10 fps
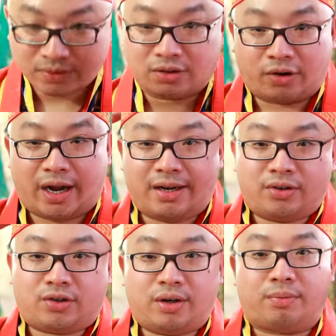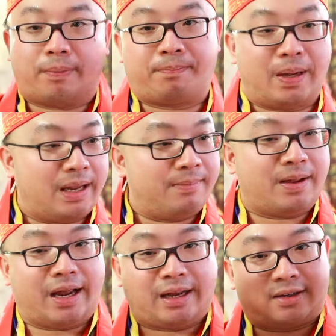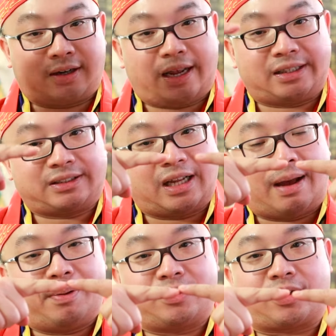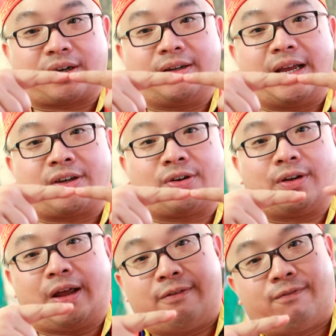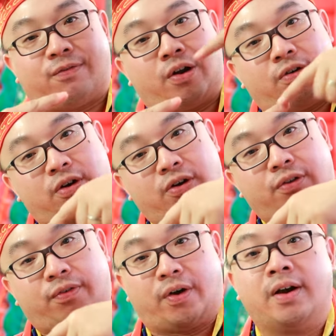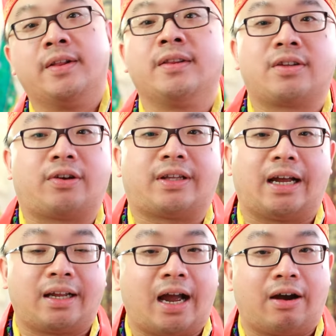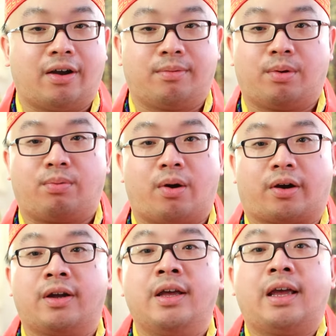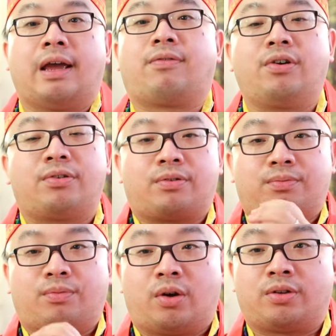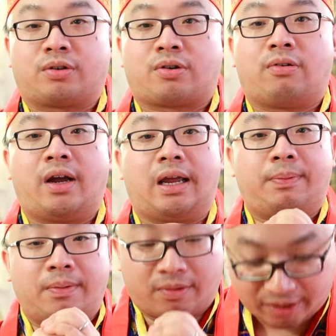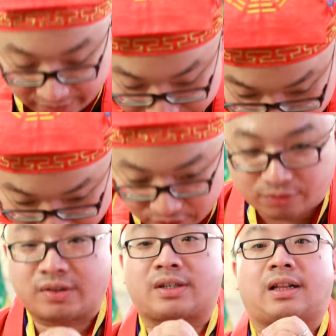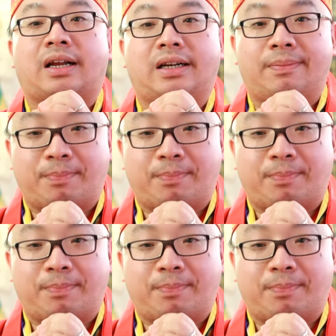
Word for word: your energy will beam and establish a connection and flow over. So that's how it will work. If you want to gong hei people, right? You slightly